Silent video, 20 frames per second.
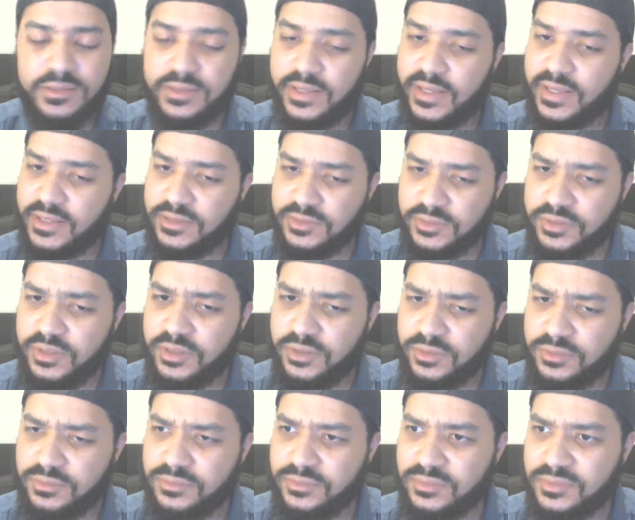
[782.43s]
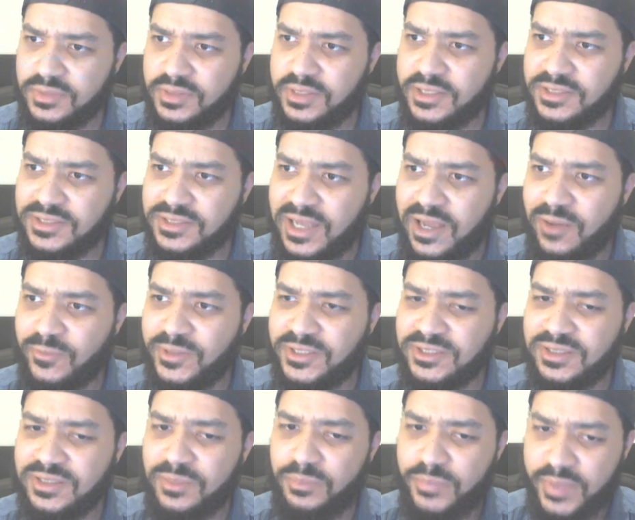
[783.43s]
that, it's
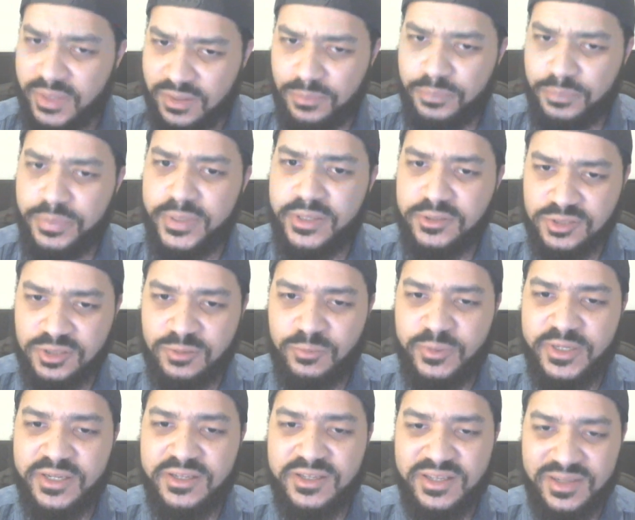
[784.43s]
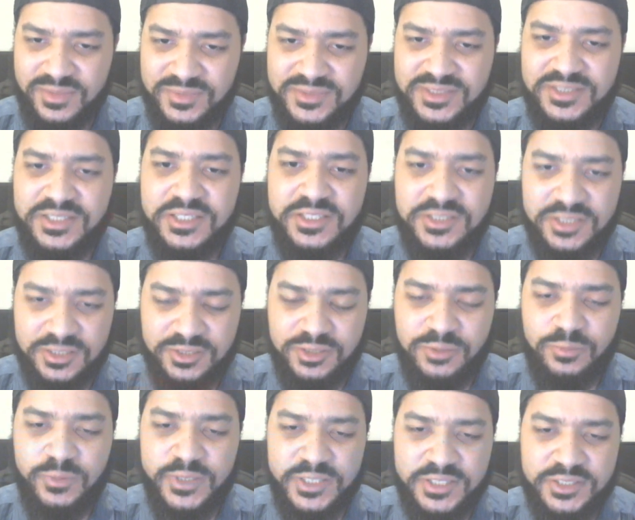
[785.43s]
always the bigger picture when it comes to these
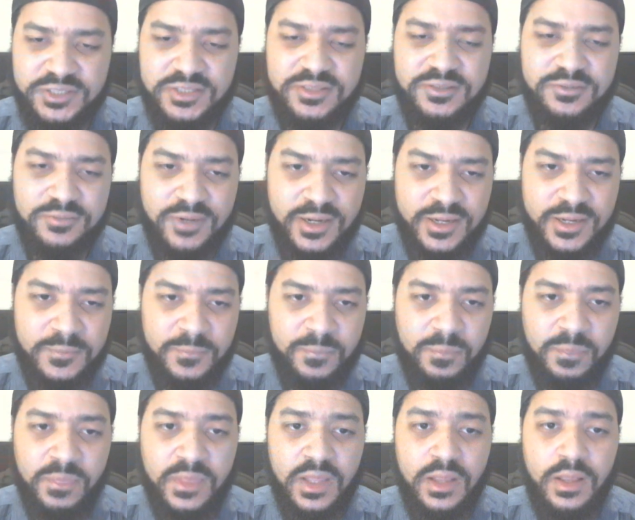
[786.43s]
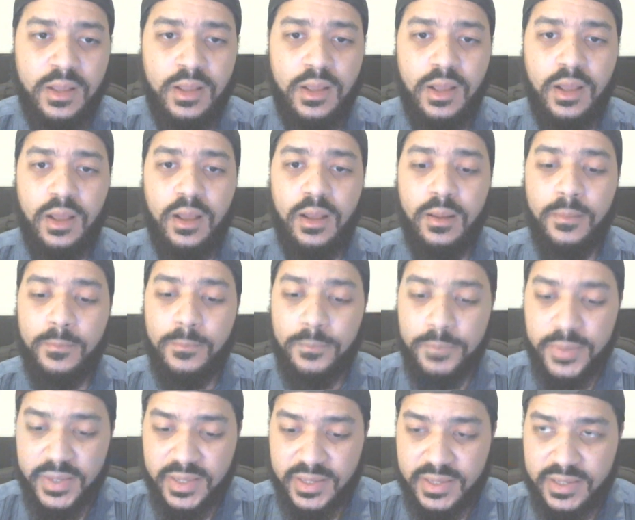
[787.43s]
situations, right?
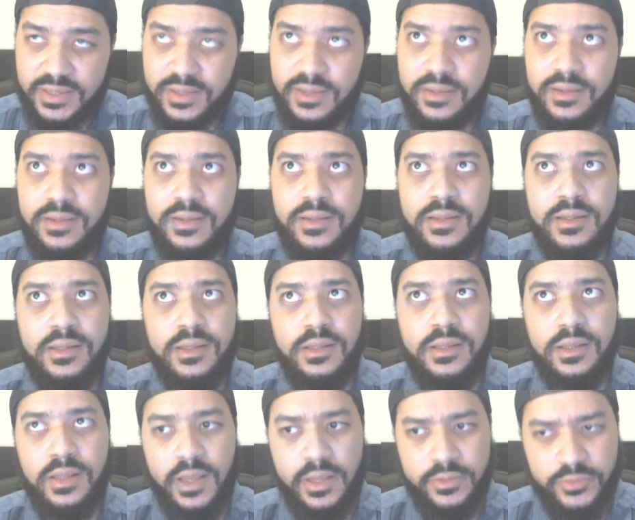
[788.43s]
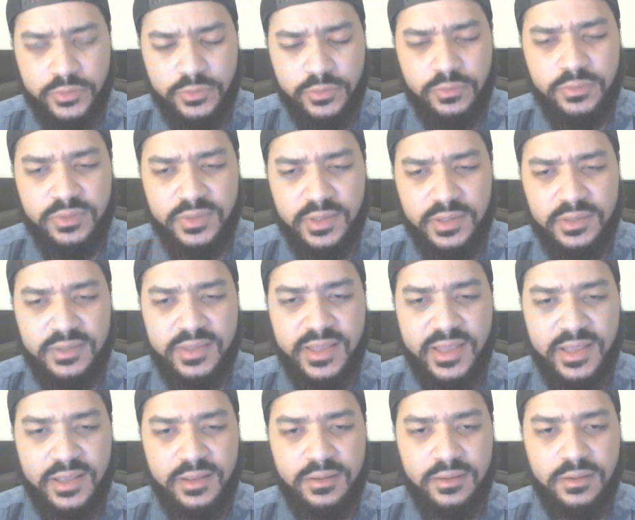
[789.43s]
But I do think
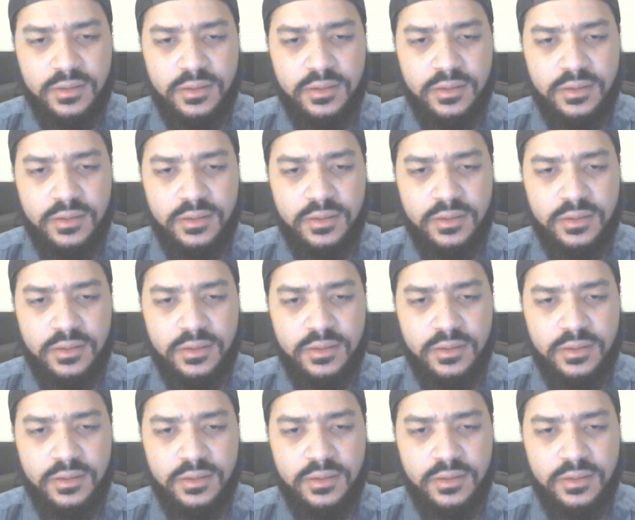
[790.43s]
that